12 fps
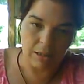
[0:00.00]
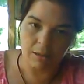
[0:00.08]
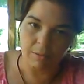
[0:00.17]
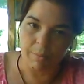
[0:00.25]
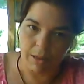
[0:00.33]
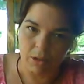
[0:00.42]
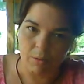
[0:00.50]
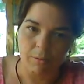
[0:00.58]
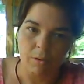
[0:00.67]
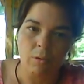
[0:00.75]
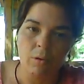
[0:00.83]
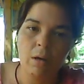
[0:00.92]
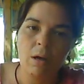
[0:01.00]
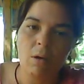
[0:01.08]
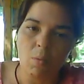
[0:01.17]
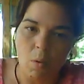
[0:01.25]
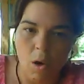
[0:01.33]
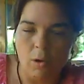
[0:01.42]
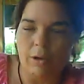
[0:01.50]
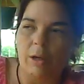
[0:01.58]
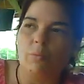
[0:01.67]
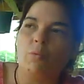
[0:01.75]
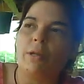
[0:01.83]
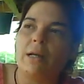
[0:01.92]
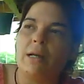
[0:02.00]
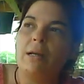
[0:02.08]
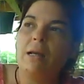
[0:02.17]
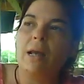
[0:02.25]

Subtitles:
it's miserable walking with it.